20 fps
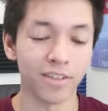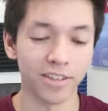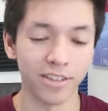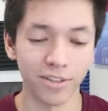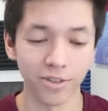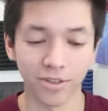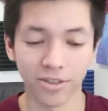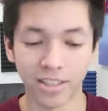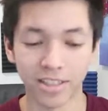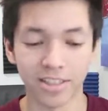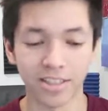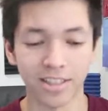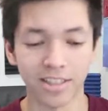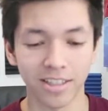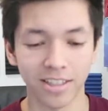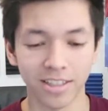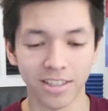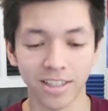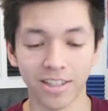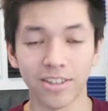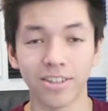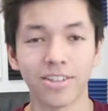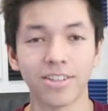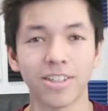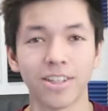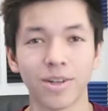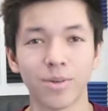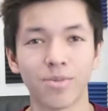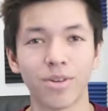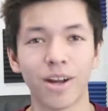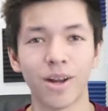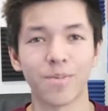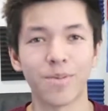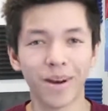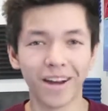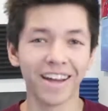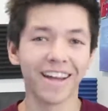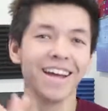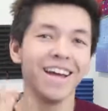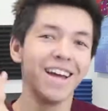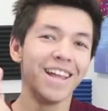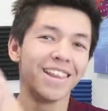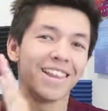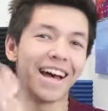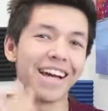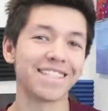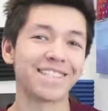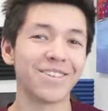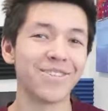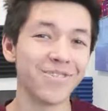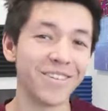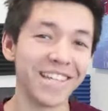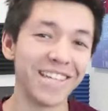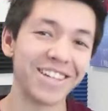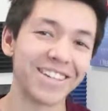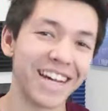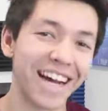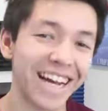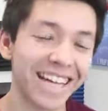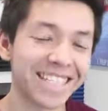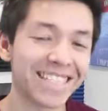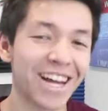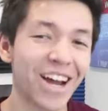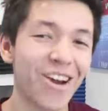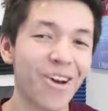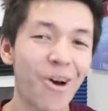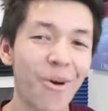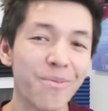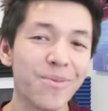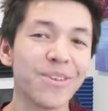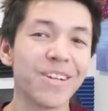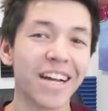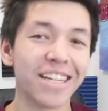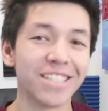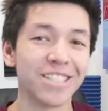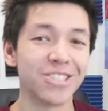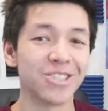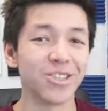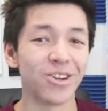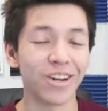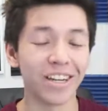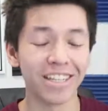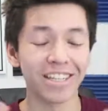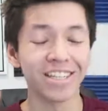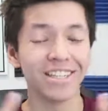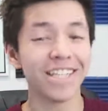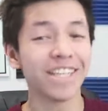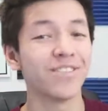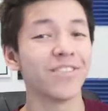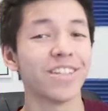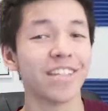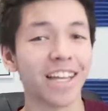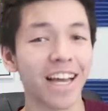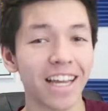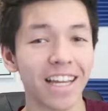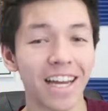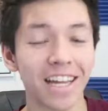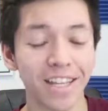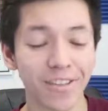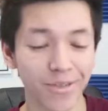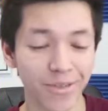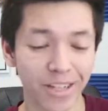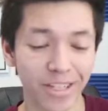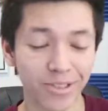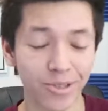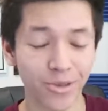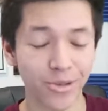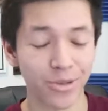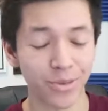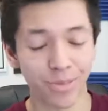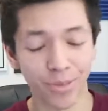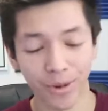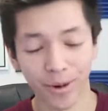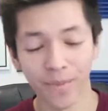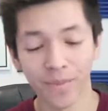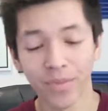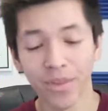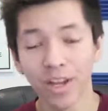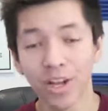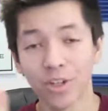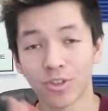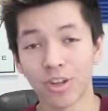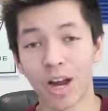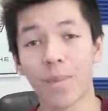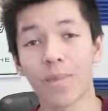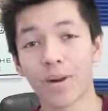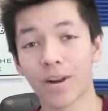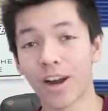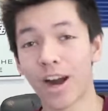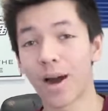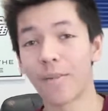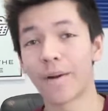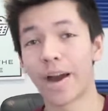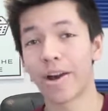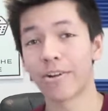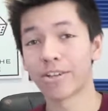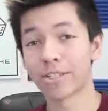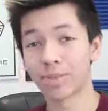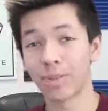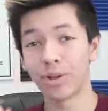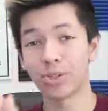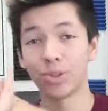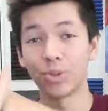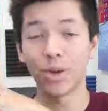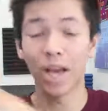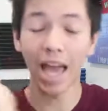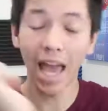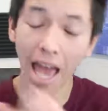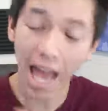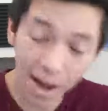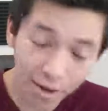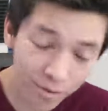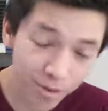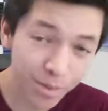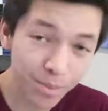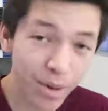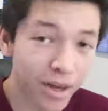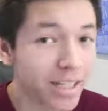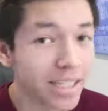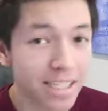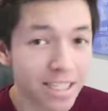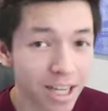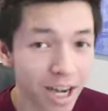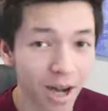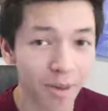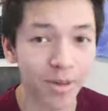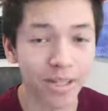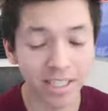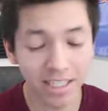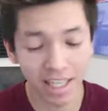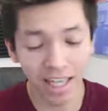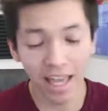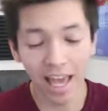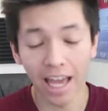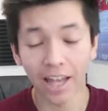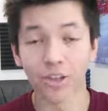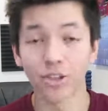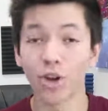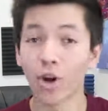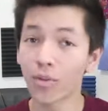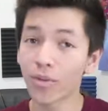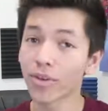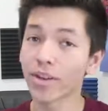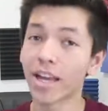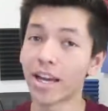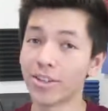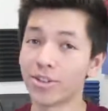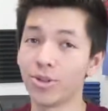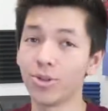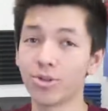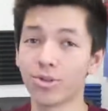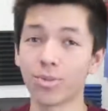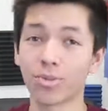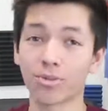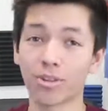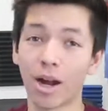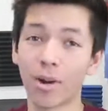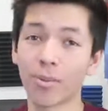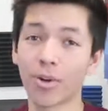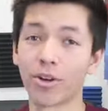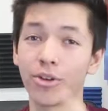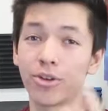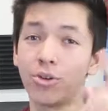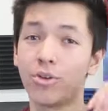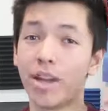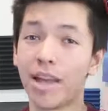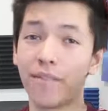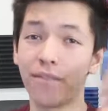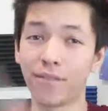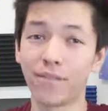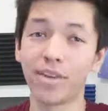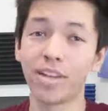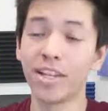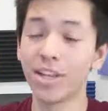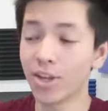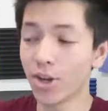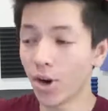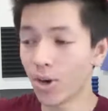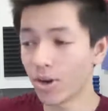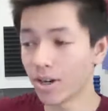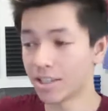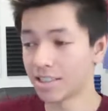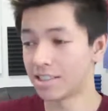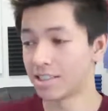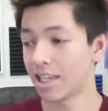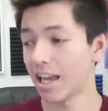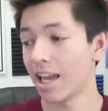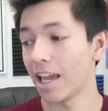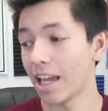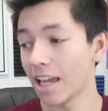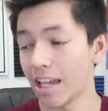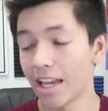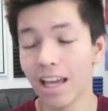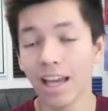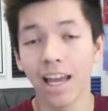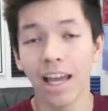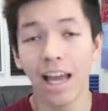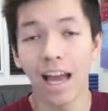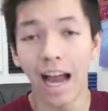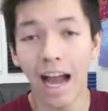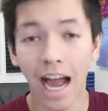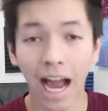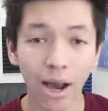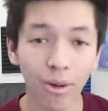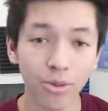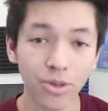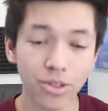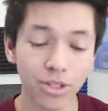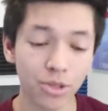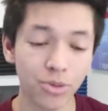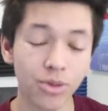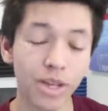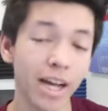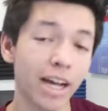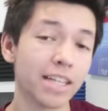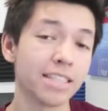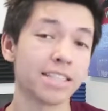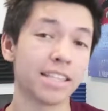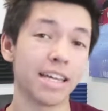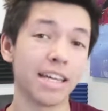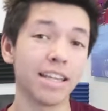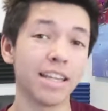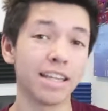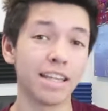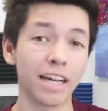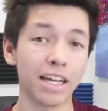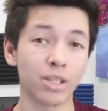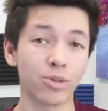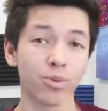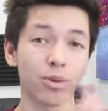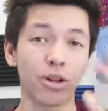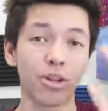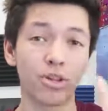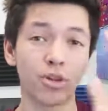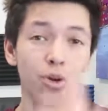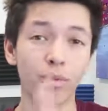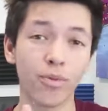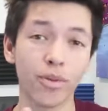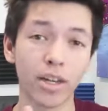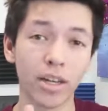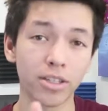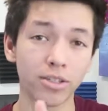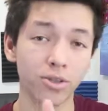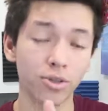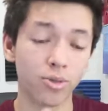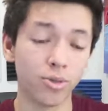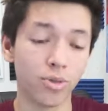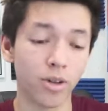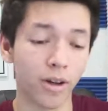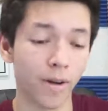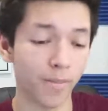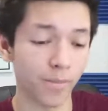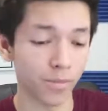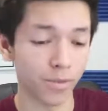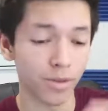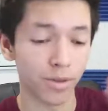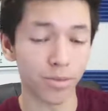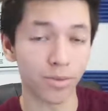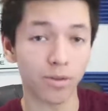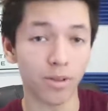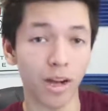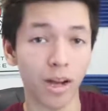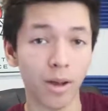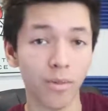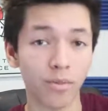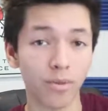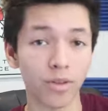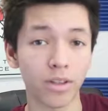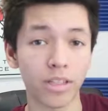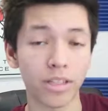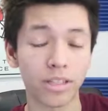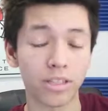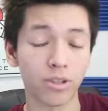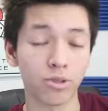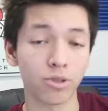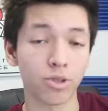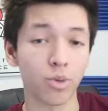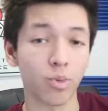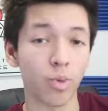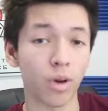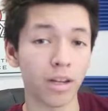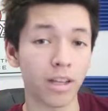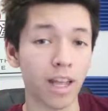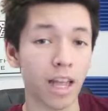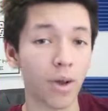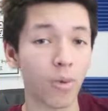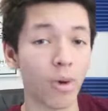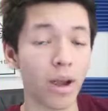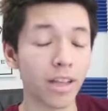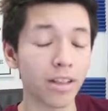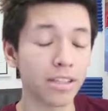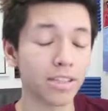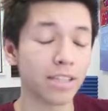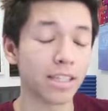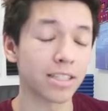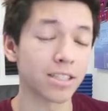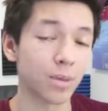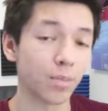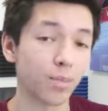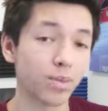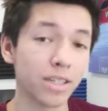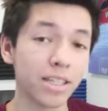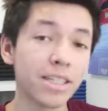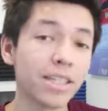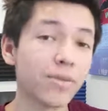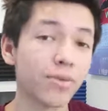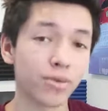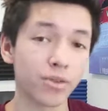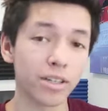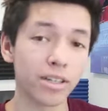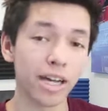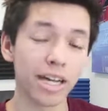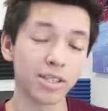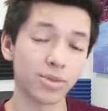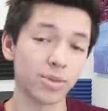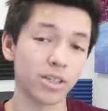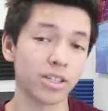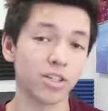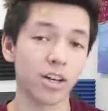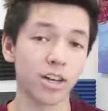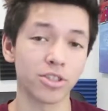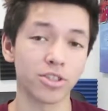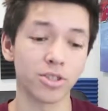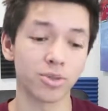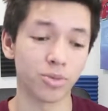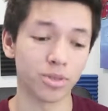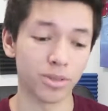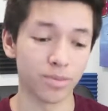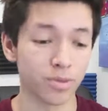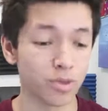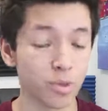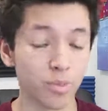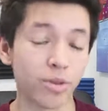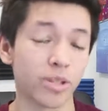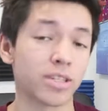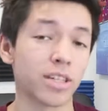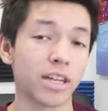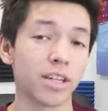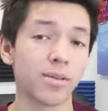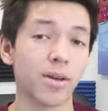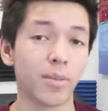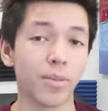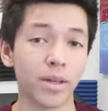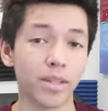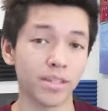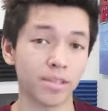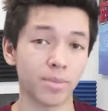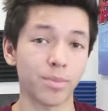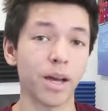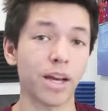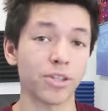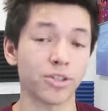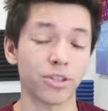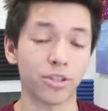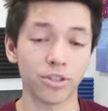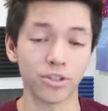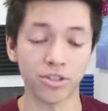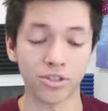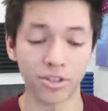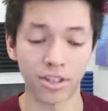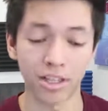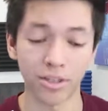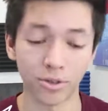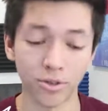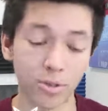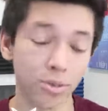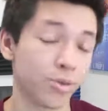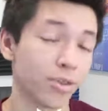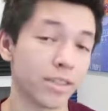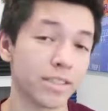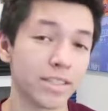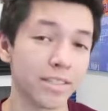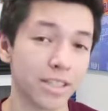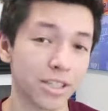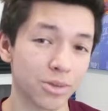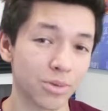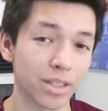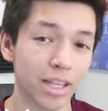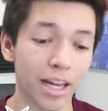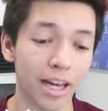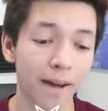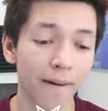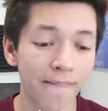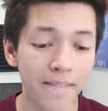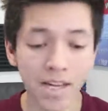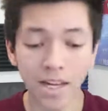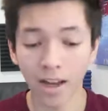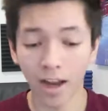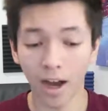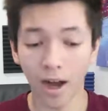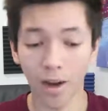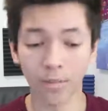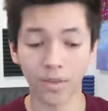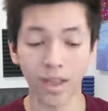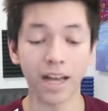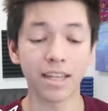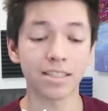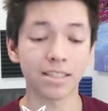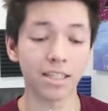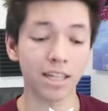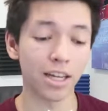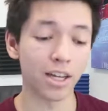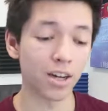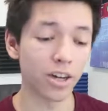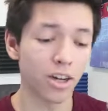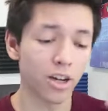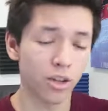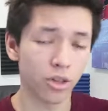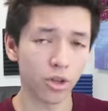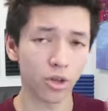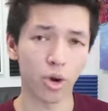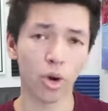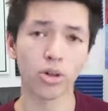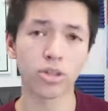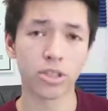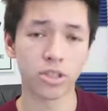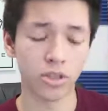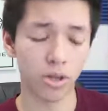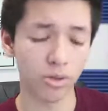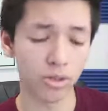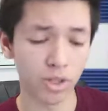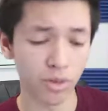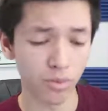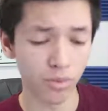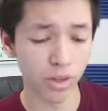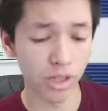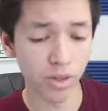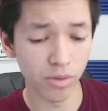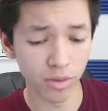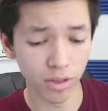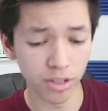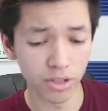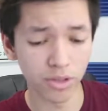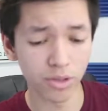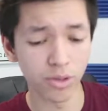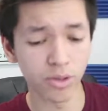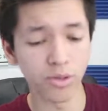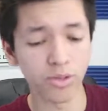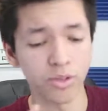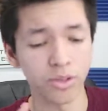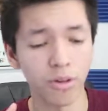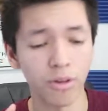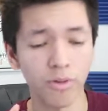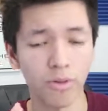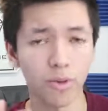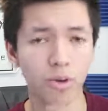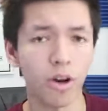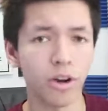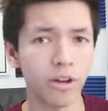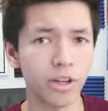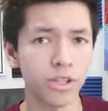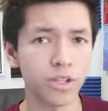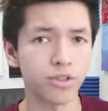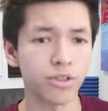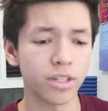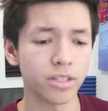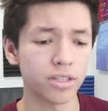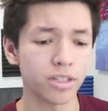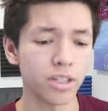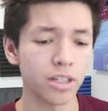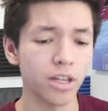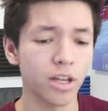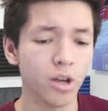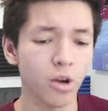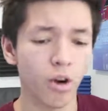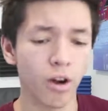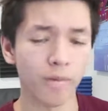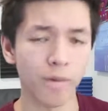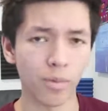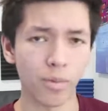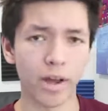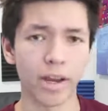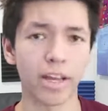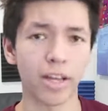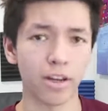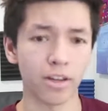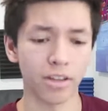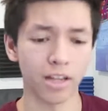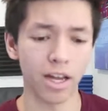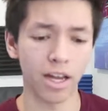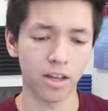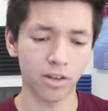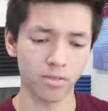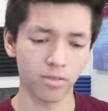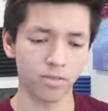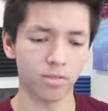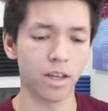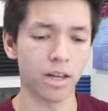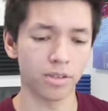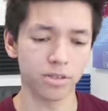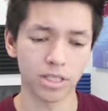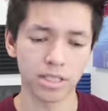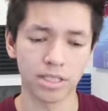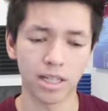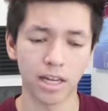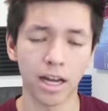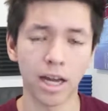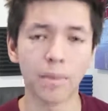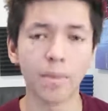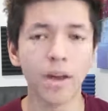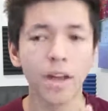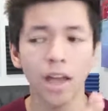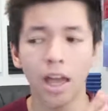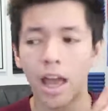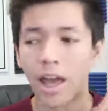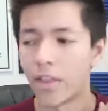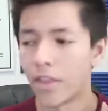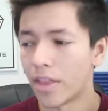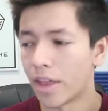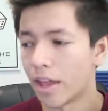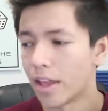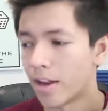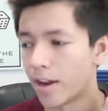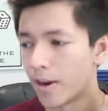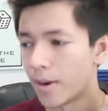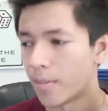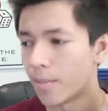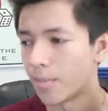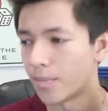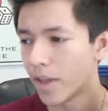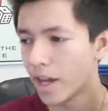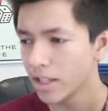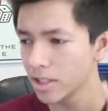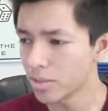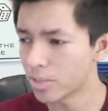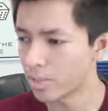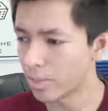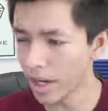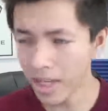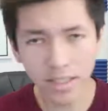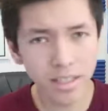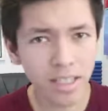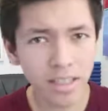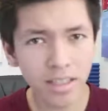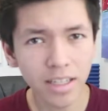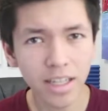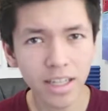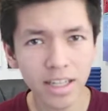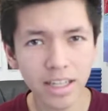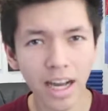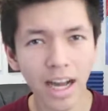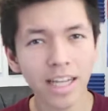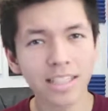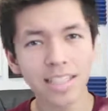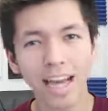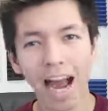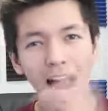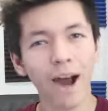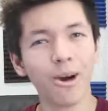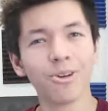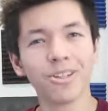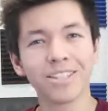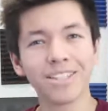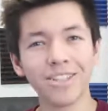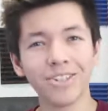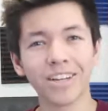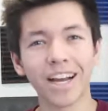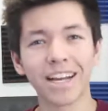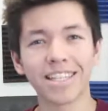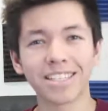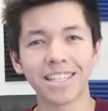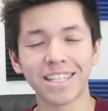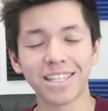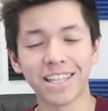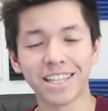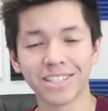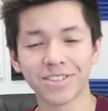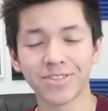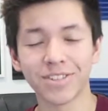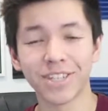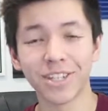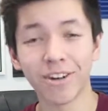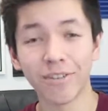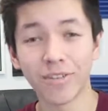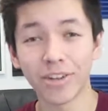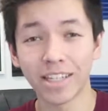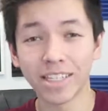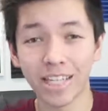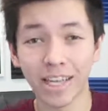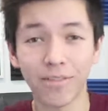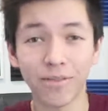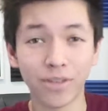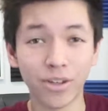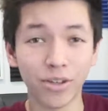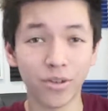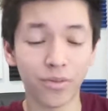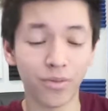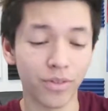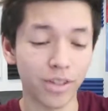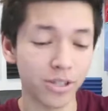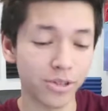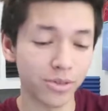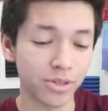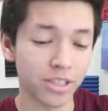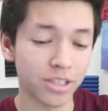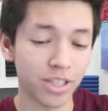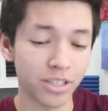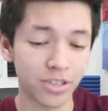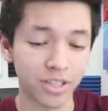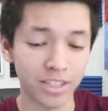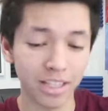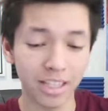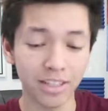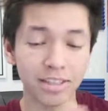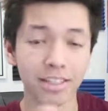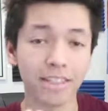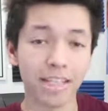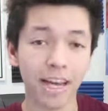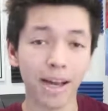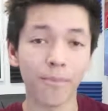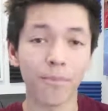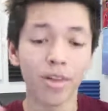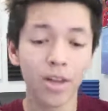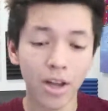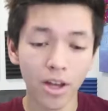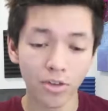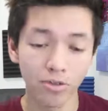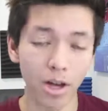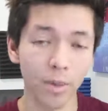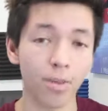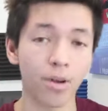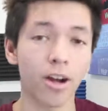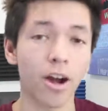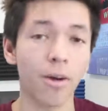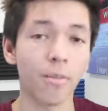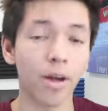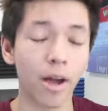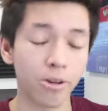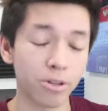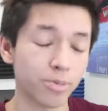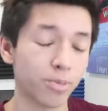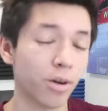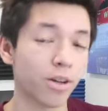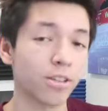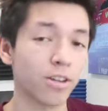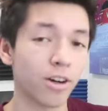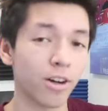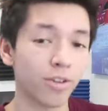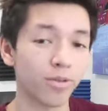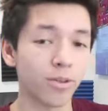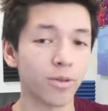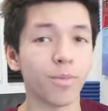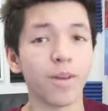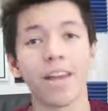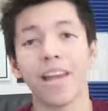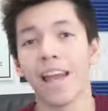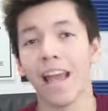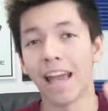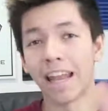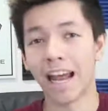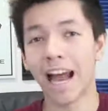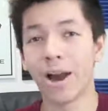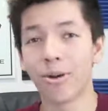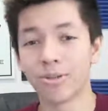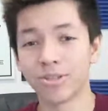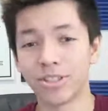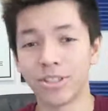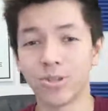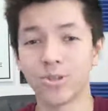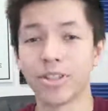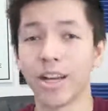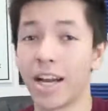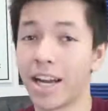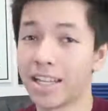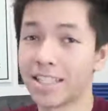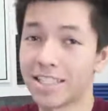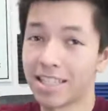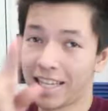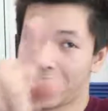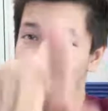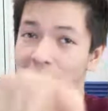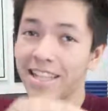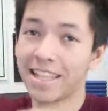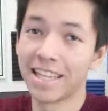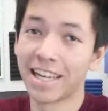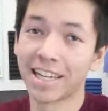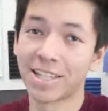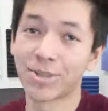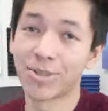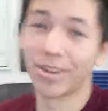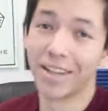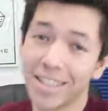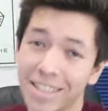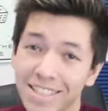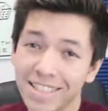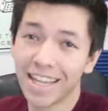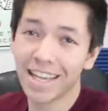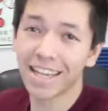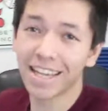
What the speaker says: you don't need to tell your product, but that's the video, guys. I hope you guys enjoyed. Leave a like. I love you guys for your support. Drop a comment. I respond to everybody's comments, and don't forget to subscribe. We are doing a video a day. I will see you guys in the next one. Don't forget to subscribe for the 0 to 1K waitlist. That's completely free, guys, when it launches, which I'm super excited about. Me and Sebastian are just gonna do some crazy things with that. That's there. The course is closing really soon, so if you are interested or have been waiting on that, now's the time. And then that's basically it, guys. I will see you guys in the next video. If you guys have video suggestions, anything like that, drop a comment. I respond to all of them, and I will see you guys in the next one.